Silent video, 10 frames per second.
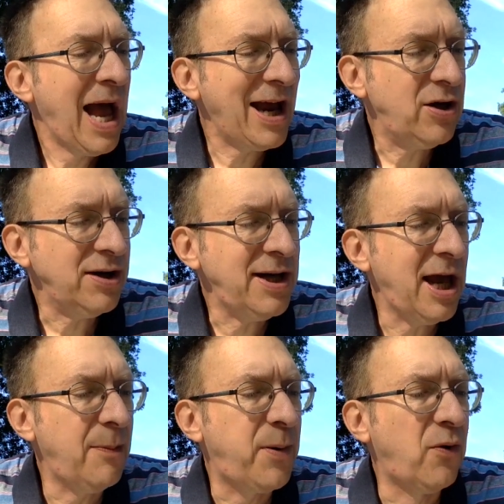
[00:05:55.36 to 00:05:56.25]
"I couldn't
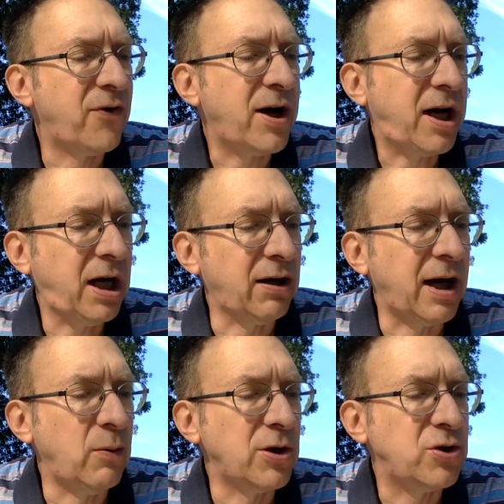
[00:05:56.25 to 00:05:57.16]
help
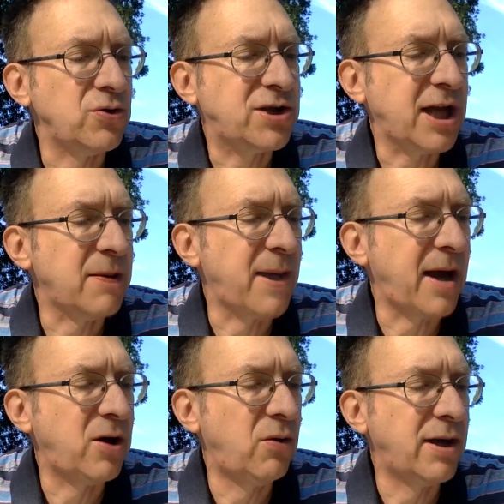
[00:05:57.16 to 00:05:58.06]
overhearing what you said
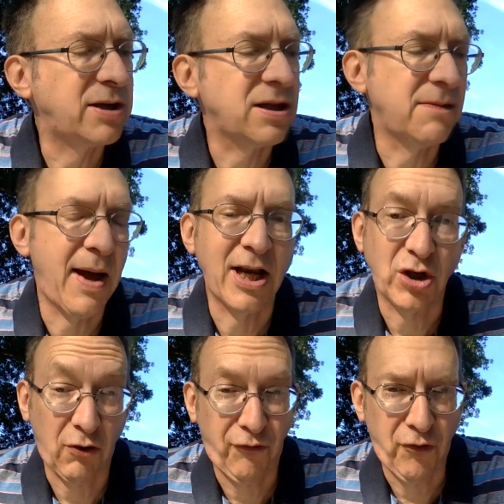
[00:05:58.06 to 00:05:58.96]
about going to the
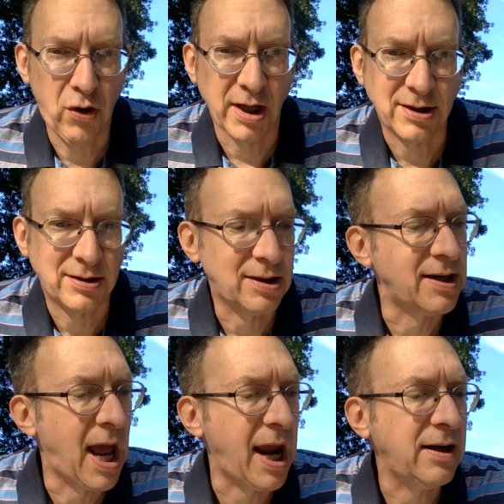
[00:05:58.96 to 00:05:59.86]
Magic Forest
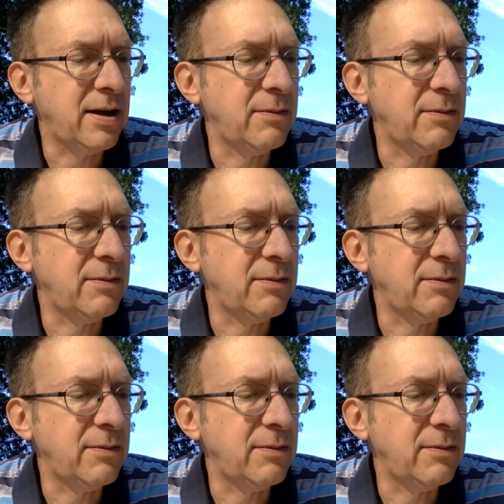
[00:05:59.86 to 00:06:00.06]
tonight."